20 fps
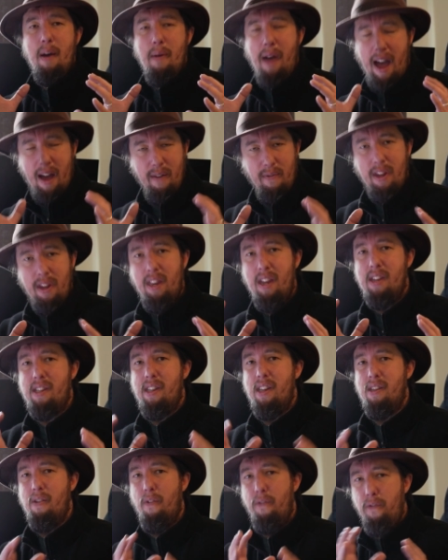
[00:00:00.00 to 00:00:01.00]
having
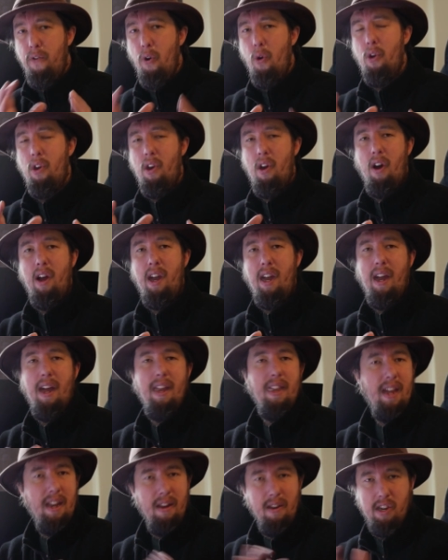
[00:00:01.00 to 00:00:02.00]
this as a fortnight
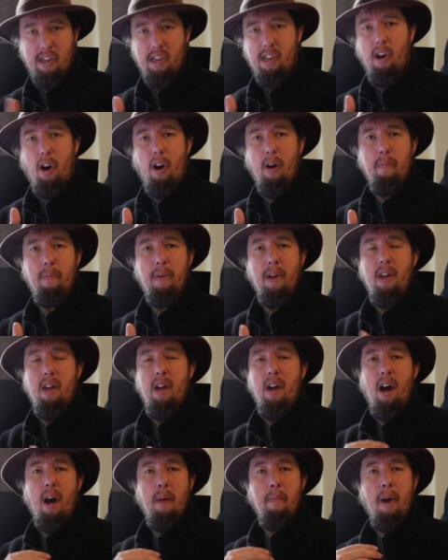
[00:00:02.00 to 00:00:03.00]
and then stop.
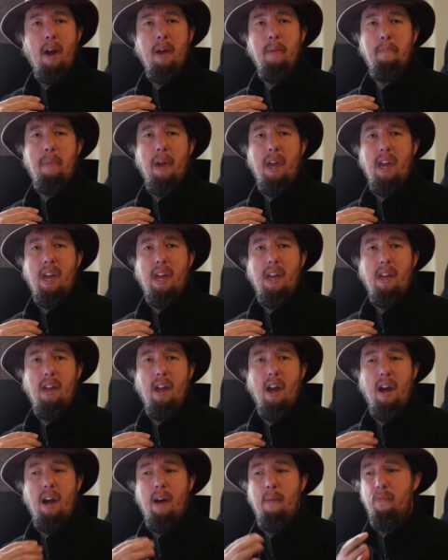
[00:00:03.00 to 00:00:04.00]
I might be
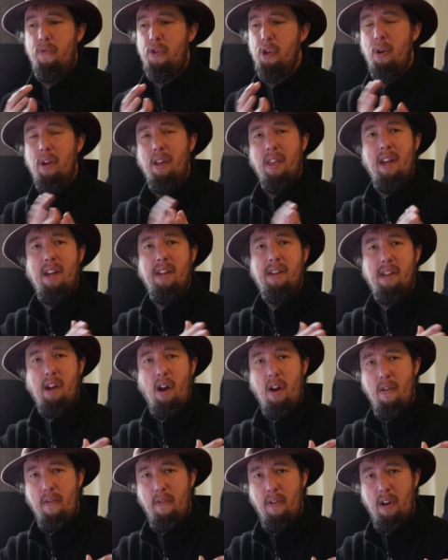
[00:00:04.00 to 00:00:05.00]
um, doing this
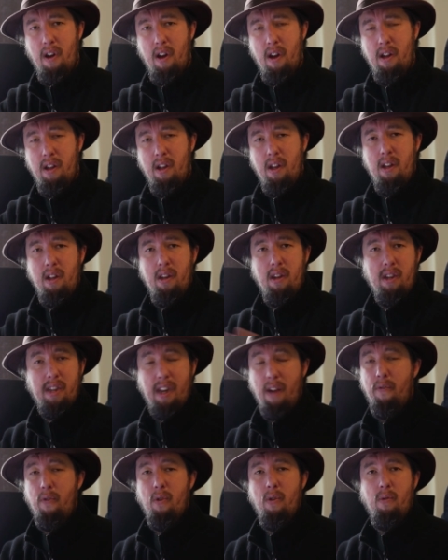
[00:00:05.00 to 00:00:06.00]
over
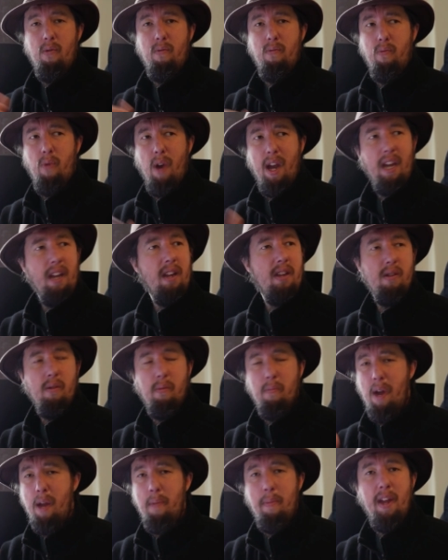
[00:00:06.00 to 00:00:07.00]
several weeks or
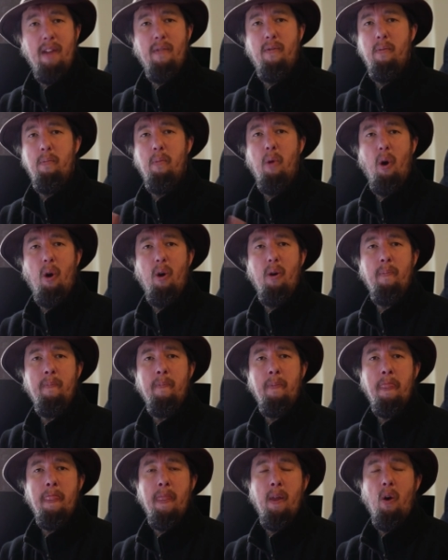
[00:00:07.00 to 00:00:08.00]
maybe even more,
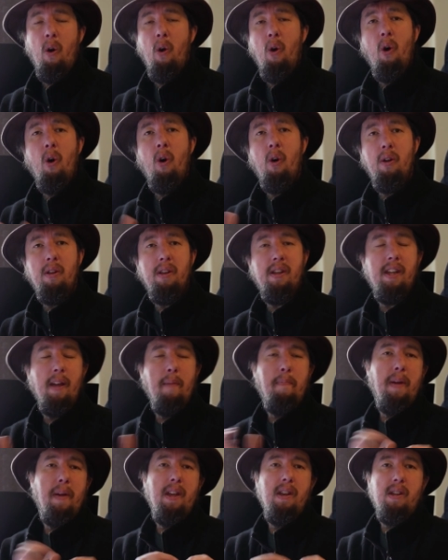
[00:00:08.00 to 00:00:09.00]
or
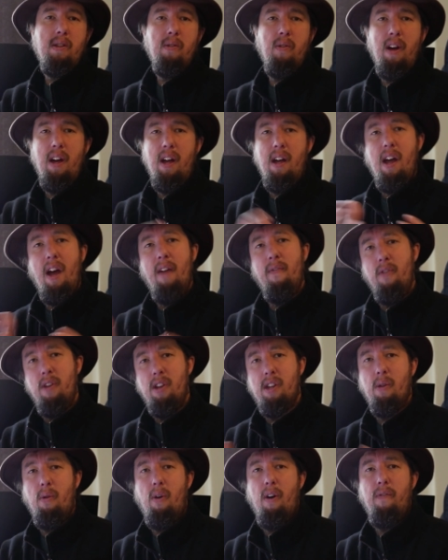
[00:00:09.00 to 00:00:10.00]
dip into it every
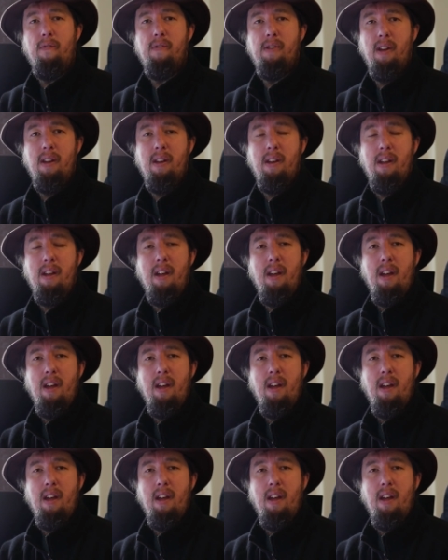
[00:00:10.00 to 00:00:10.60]
so often.